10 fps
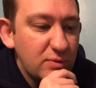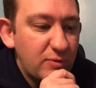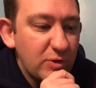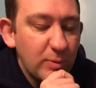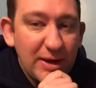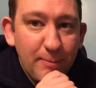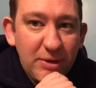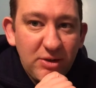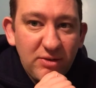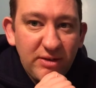film that
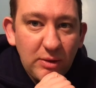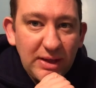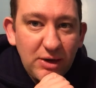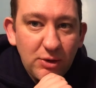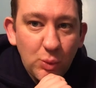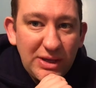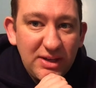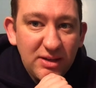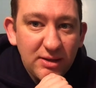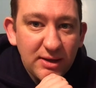bit until later in the
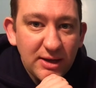week.